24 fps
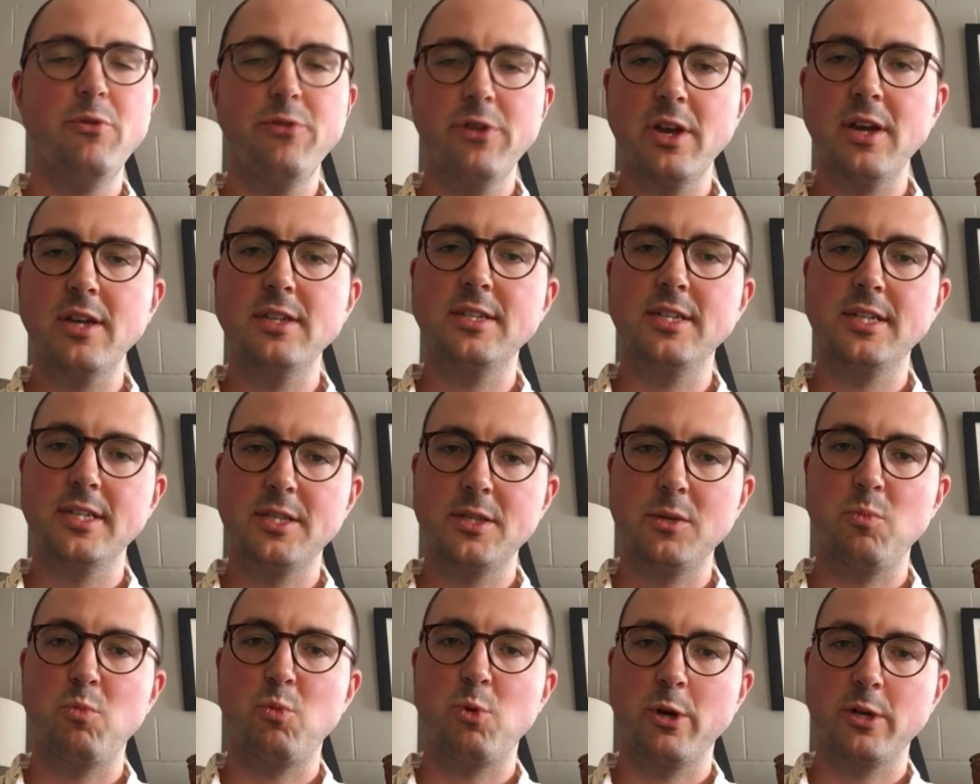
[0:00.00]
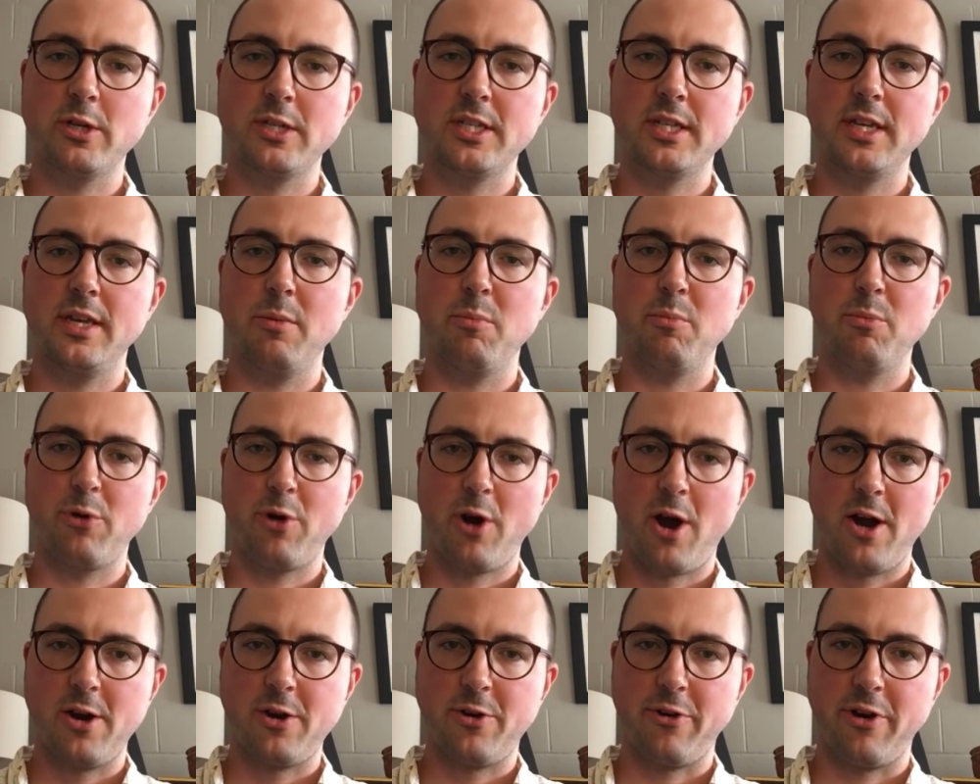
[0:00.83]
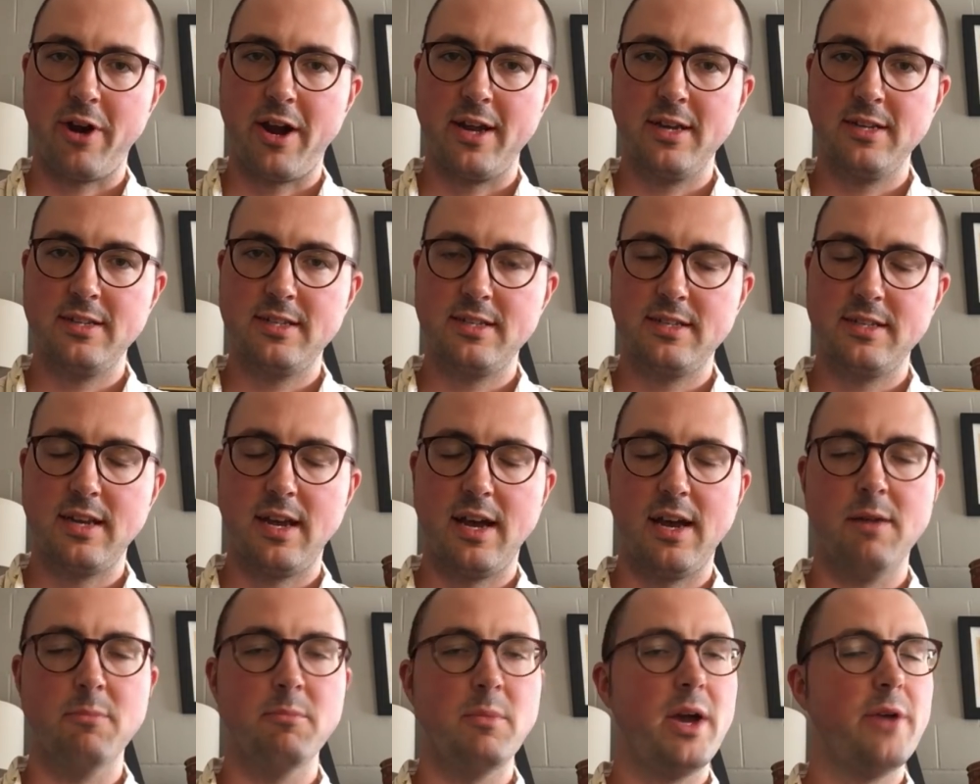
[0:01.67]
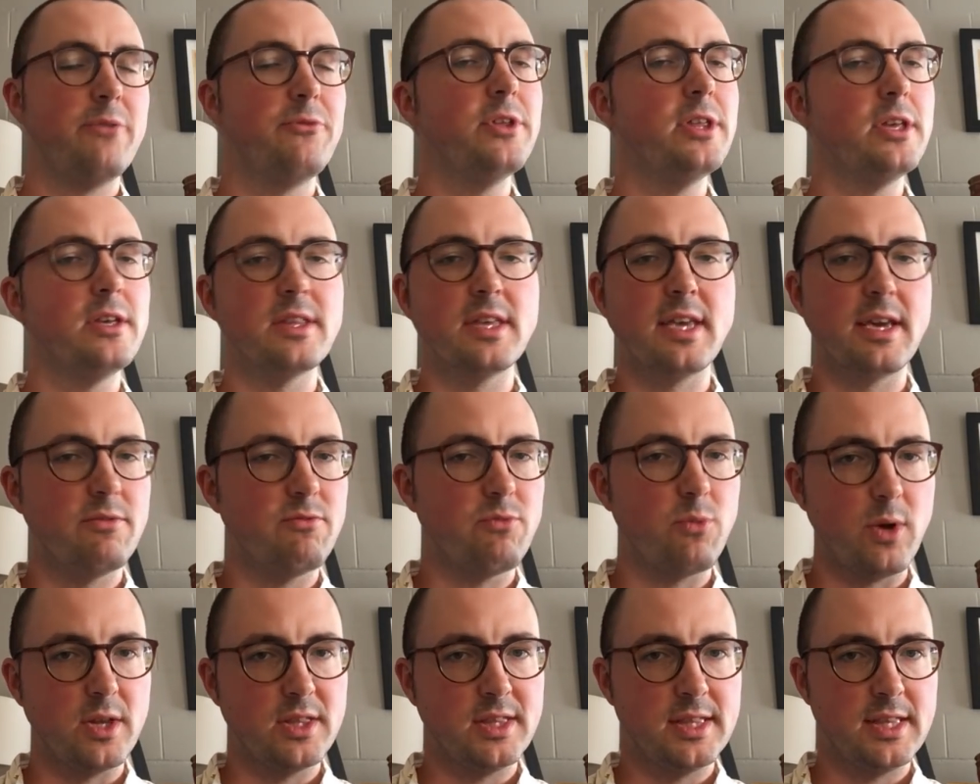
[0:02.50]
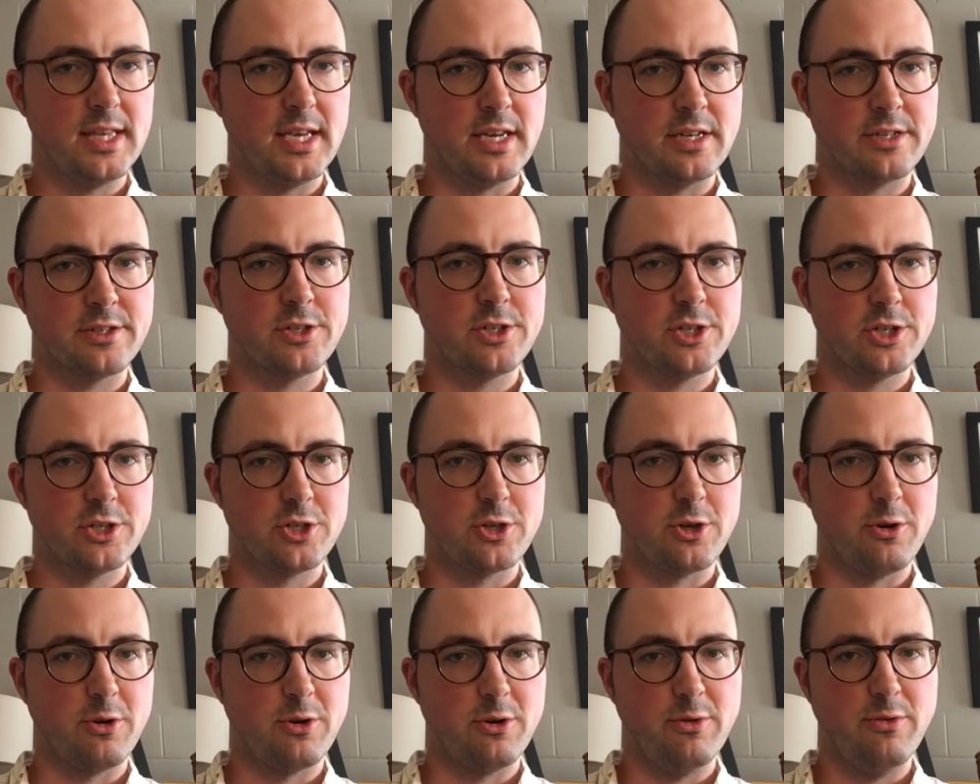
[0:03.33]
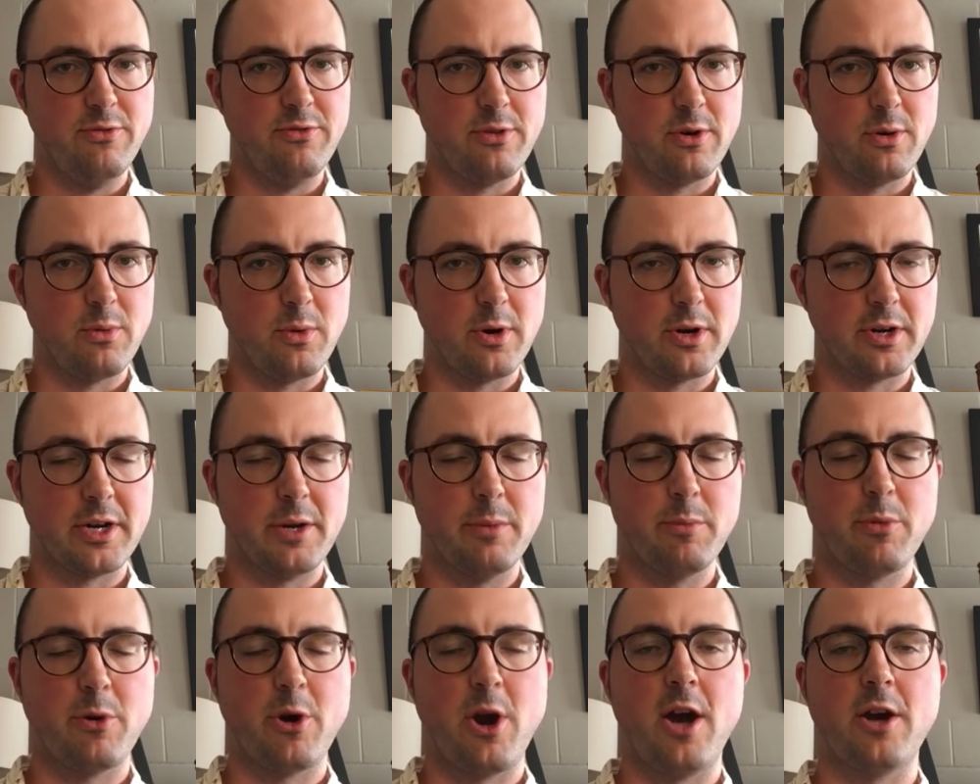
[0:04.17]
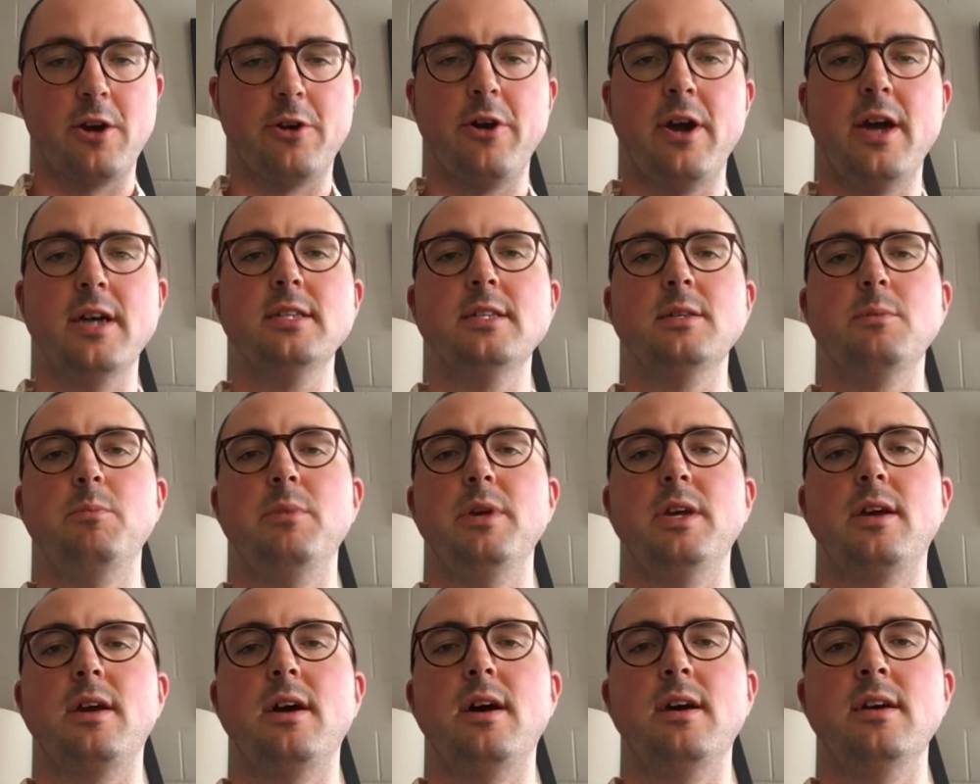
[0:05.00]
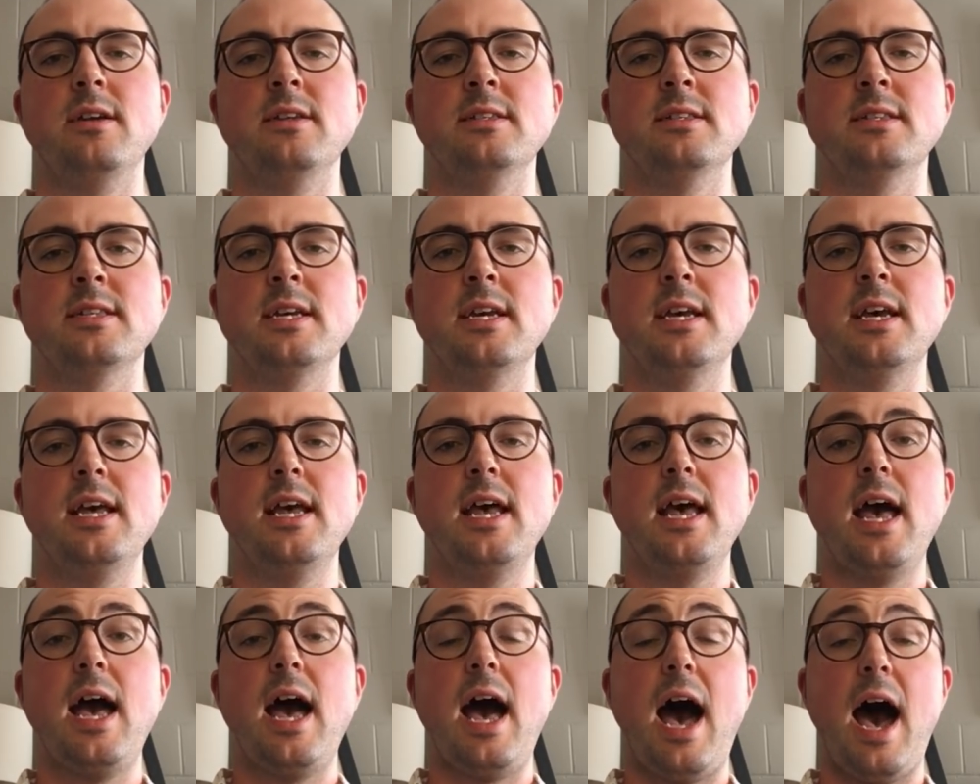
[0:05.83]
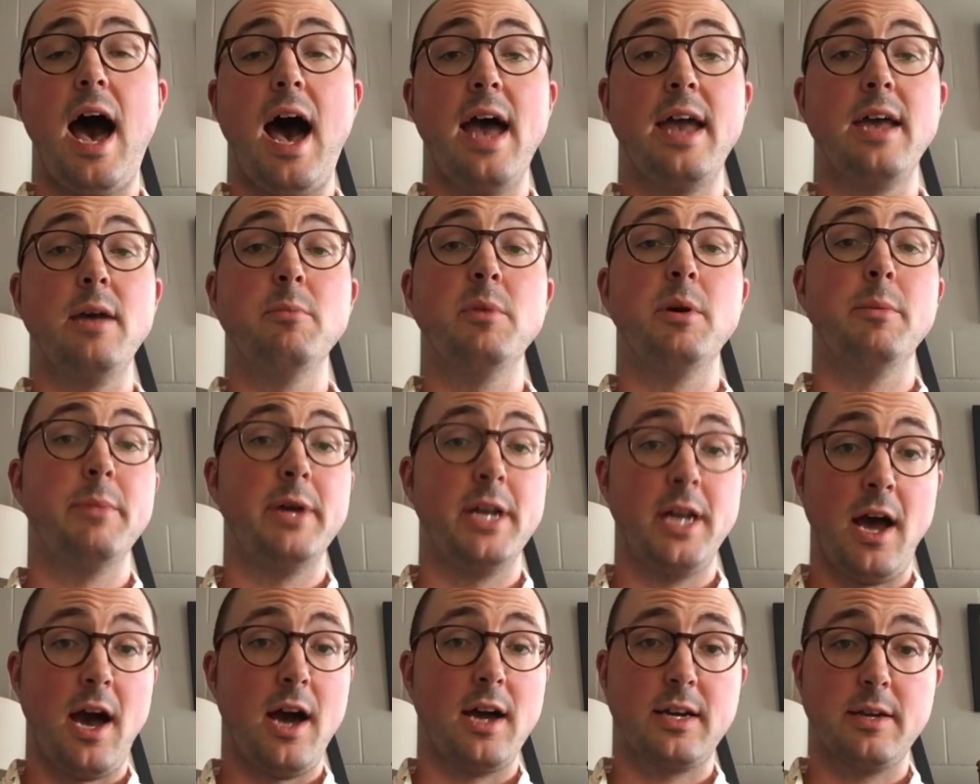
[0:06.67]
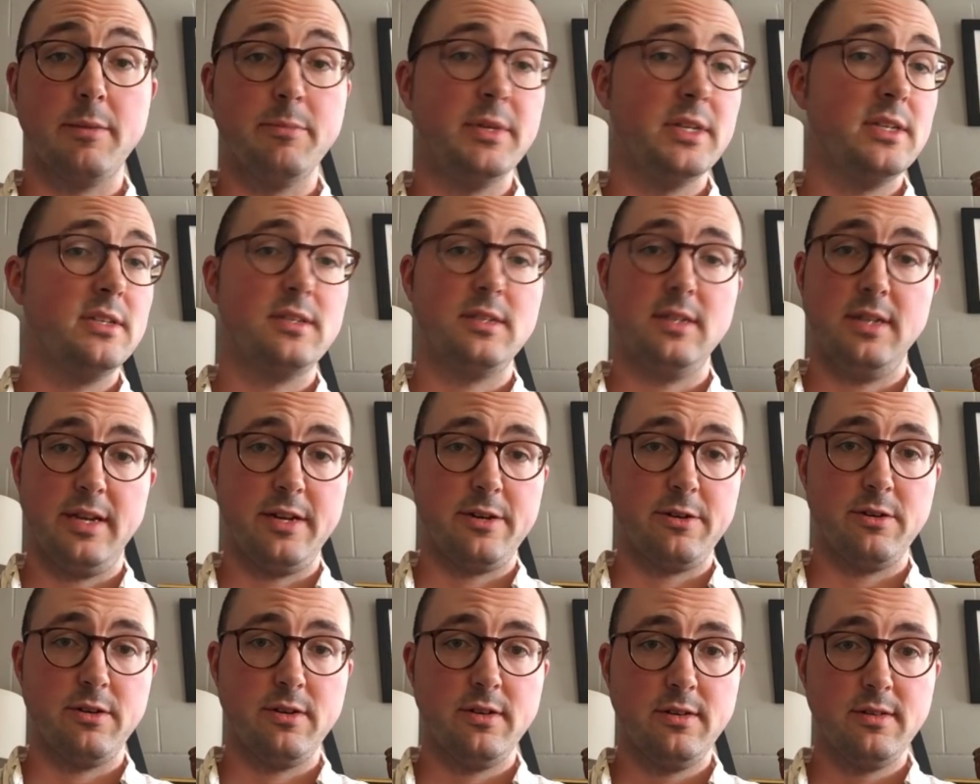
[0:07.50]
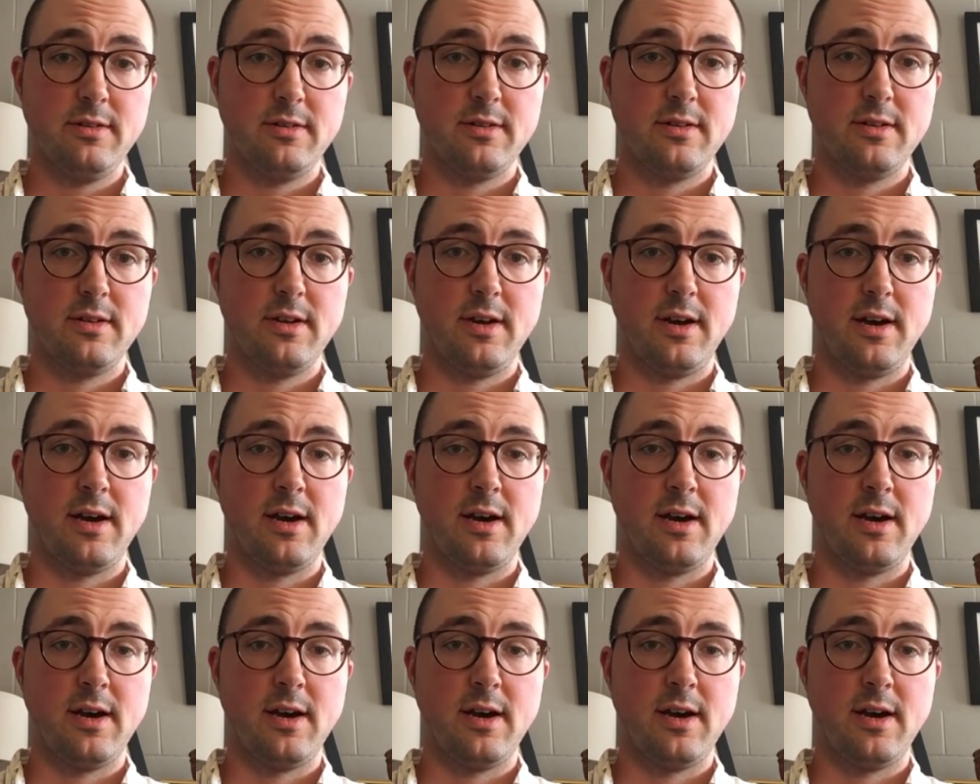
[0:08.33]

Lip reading: Moving on to some works in progress, I really only have one thing to show you for work in progress because I am a monogamous knitter